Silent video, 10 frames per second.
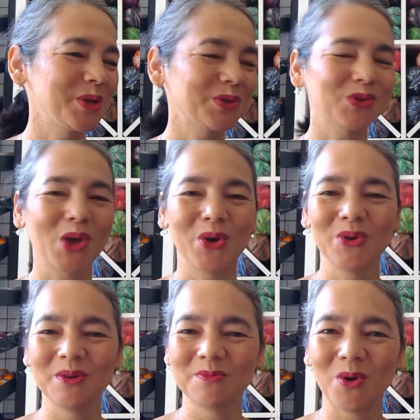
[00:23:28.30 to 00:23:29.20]

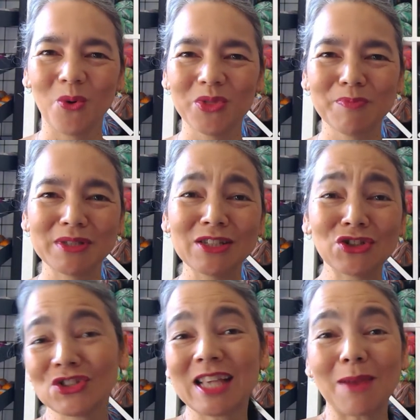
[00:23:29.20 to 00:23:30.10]
So all the
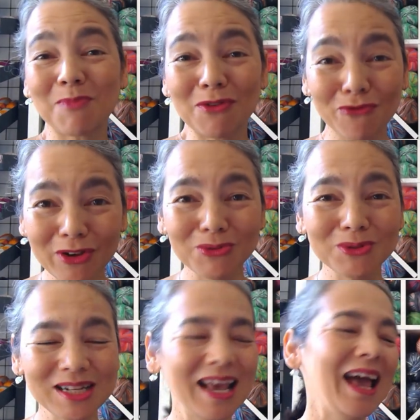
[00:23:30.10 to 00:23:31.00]
positions had been
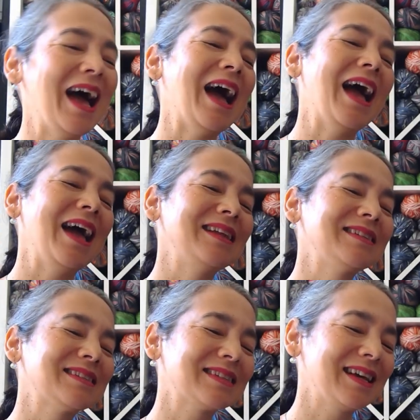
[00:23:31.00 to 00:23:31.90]
filled,
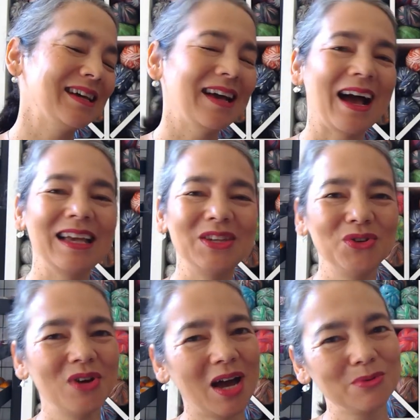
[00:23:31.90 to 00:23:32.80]
and I
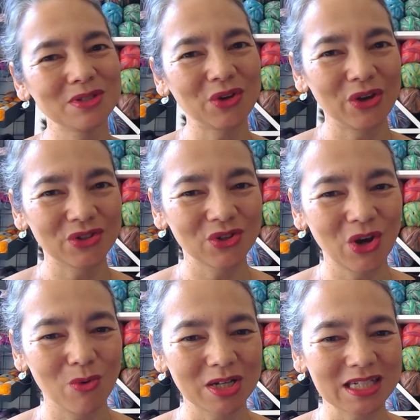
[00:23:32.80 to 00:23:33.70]
knew I wasn't going to
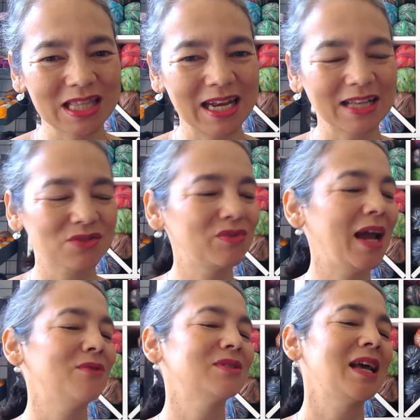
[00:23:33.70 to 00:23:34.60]
go on to the next
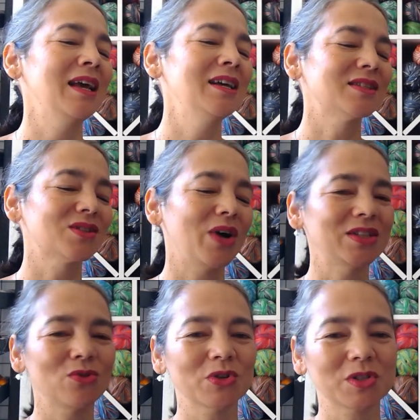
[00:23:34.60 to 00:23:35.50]
round. So I
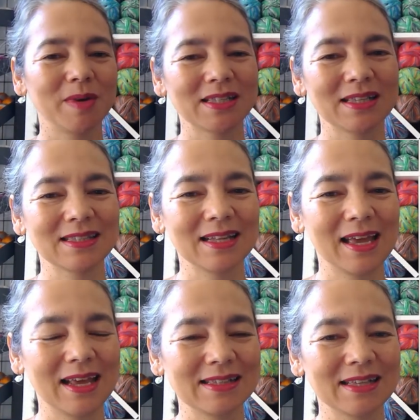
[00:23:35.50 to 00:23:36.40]
talked to my sister
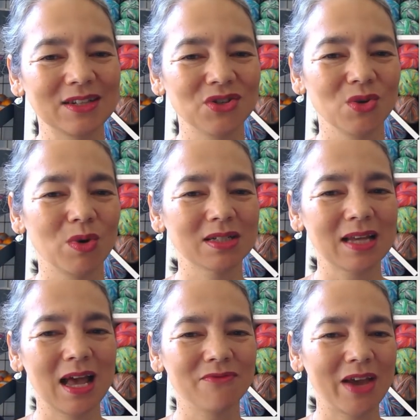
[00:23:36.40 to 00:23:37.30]
and I said, do you want to
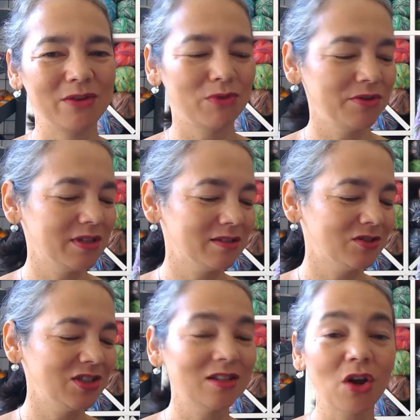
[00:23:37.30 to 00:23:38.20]
have eight roses? And
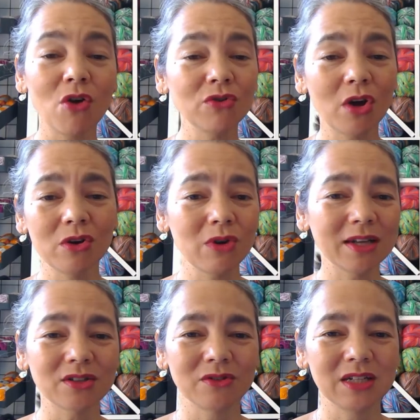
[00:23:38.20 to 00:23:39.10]
she said, oh no, I
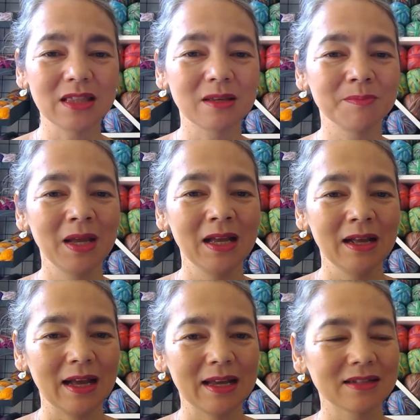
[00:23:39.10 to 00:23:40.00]
don't need them.
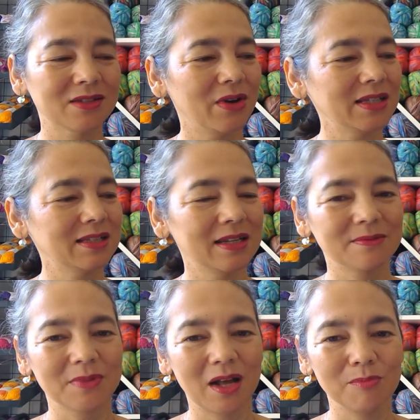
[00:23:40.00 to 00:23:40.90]
And so I
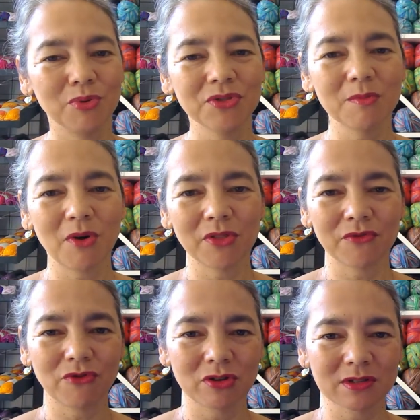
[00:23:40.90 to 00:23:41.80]
said, I'll put them on the
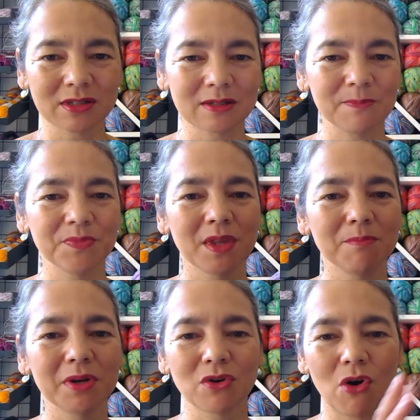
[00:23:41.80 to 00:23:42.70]
fronts,
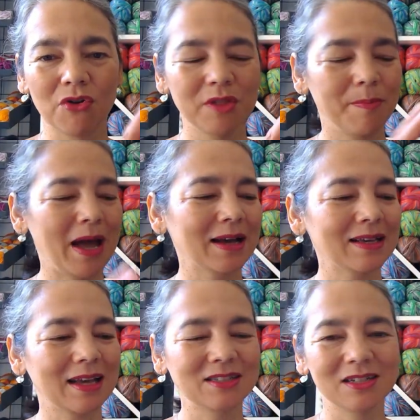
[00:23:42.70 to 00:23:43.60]
but not on the back.
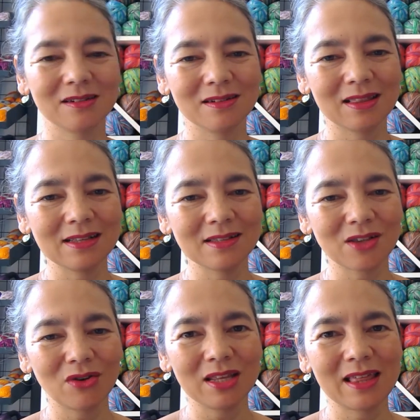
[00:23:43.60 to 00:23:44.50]
And this is
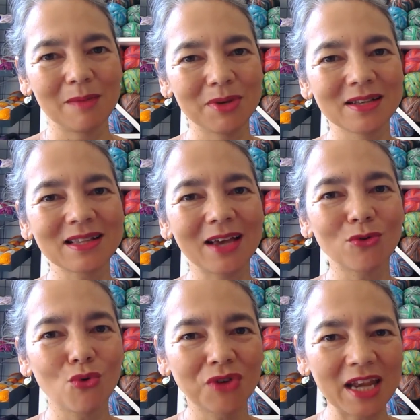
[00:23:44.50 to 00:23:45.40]
only there because I'd
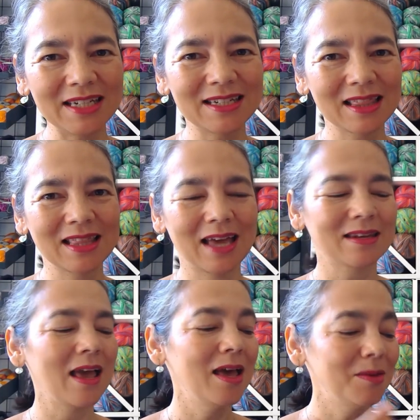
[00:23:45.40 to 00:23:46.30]
already done that
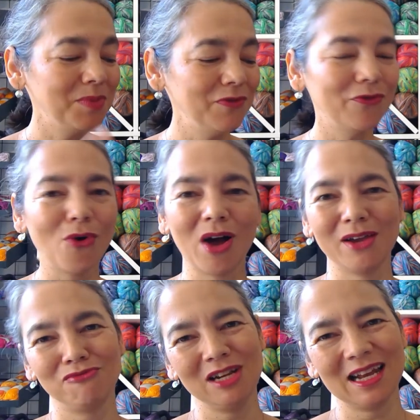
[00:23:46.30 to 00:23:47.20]
before I
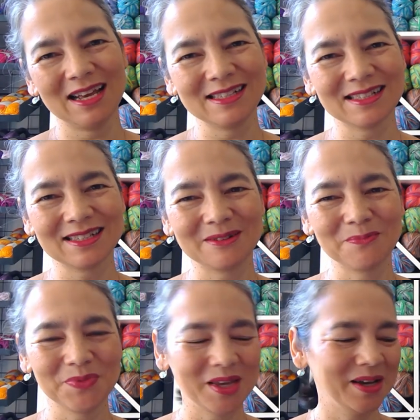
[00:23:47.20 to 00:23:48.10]
realized
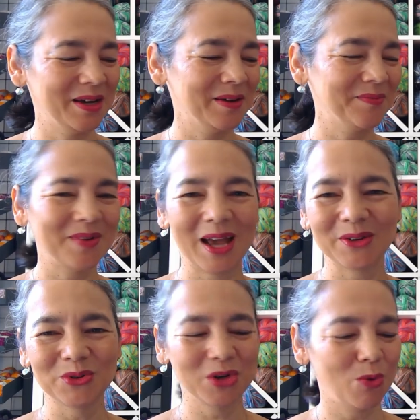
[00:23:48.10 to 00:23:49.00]
I
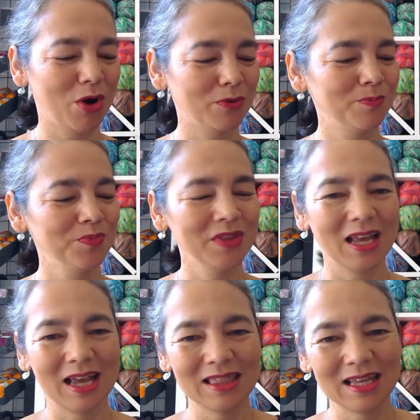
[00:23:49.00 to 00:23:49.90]
couldn't go on.
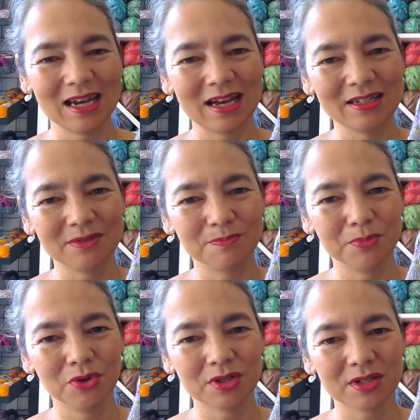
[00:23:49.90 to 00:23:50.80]
And then I
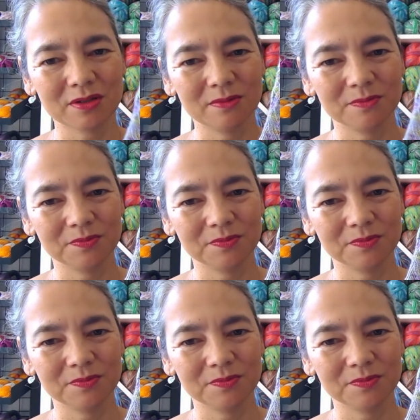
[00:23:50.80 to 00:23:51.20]
put